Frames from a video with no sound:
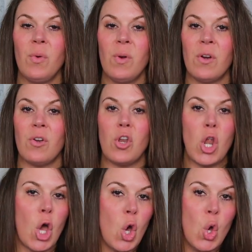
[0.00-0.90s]
there were
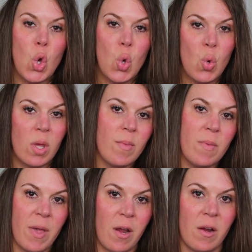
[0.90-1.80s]
no
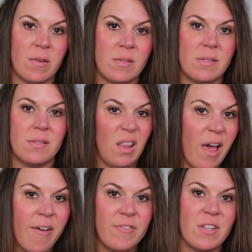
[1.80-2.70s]
gummy bears
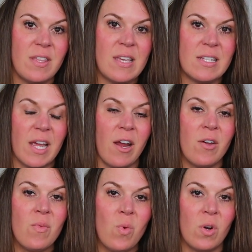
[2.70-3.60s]
left in the
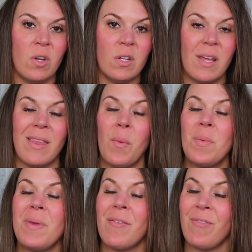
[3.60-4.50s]
entire world, and that
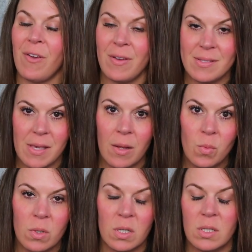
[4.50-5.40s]
would be a very sad
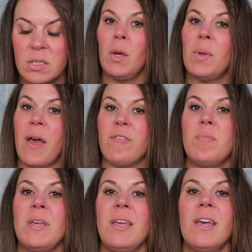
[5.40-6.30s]
world, it would have to
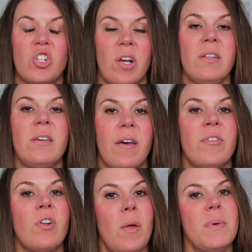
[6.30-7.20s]
be chocolate
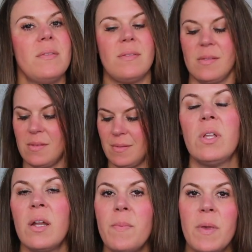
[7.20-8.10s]
covered almonds. A
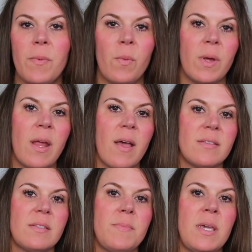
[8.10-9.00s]
lot of people want to
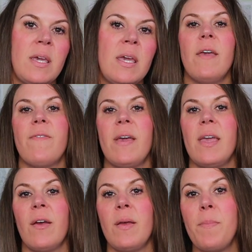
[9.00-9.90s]
ask me if I
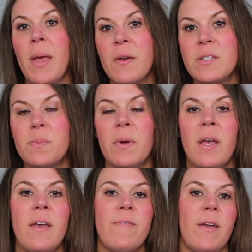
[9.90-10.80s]
carry bear
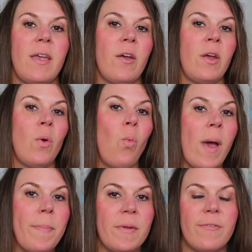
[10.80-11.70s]
spray, if I carry a
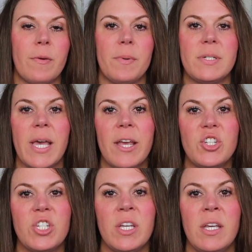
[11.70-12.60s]
weapon for
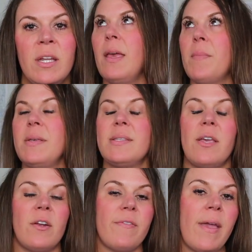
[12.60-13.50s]
protection, am I
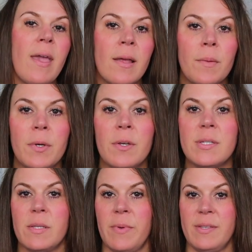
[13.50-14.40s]
scared of
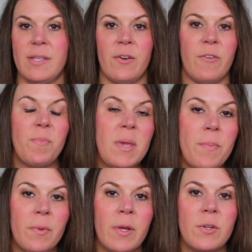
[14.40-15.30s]
animals, am I scared of
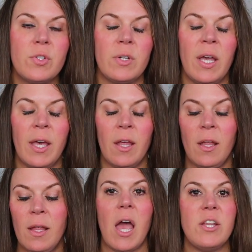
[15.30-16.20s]
people on
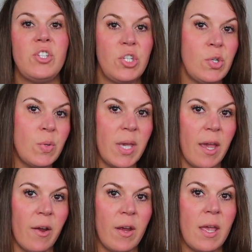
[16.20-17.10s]
trail? I do
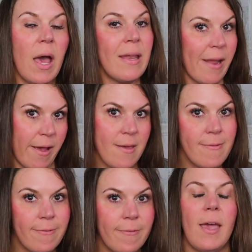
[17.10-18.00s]
carry a
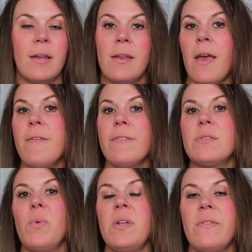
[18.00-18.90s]
knife, and a knife
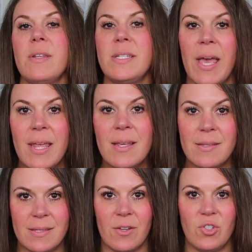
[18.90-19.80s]
is one of the 10
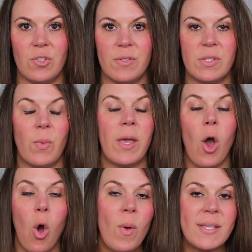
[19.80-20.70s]
essentials, so I
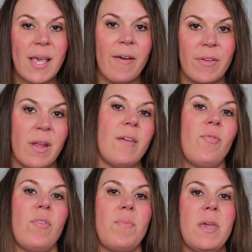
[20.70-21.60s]
always have a knife
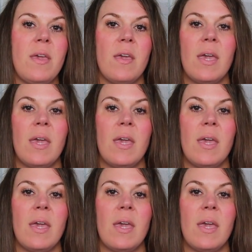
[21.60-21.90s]
with me